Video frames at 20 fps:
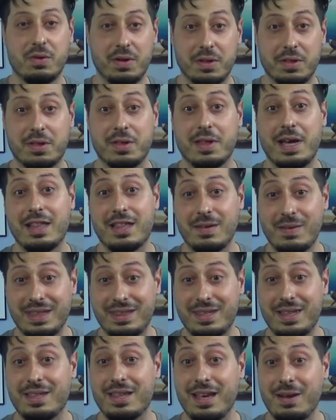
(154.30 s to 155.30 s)
So that's about
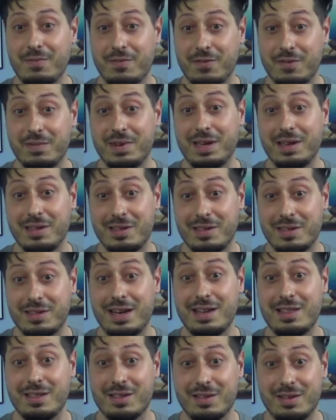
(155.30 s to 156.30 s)
the same for me. So
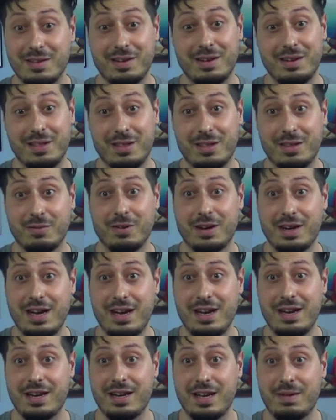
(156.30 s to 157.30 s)
that's good. Yeah. So we're
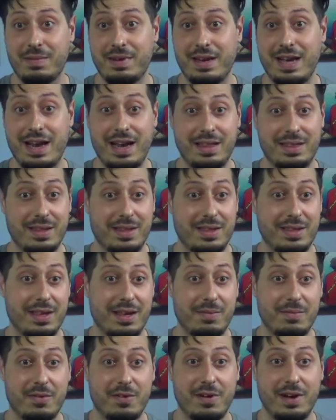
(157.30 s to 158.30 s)
kind of coming at it the
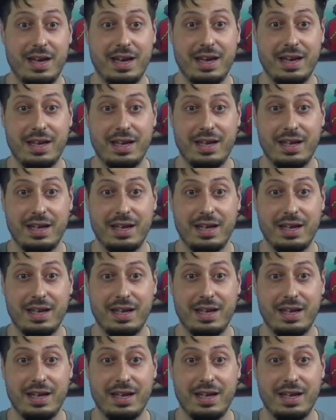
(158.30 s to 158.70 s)
same way.